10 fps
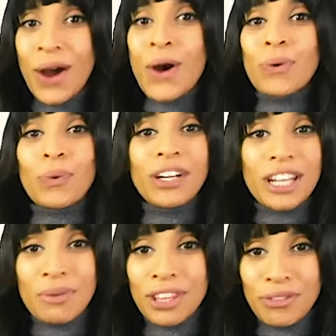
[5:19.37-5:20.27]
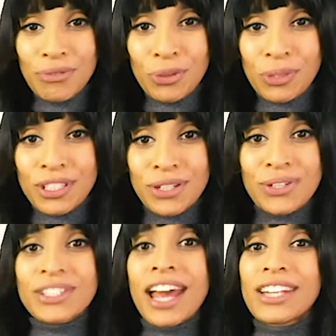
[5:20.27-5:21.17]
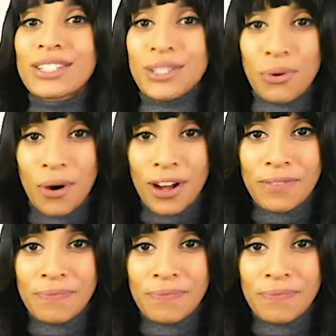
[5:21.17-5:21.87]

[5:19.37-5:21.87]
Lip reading: working with influencers, and so on.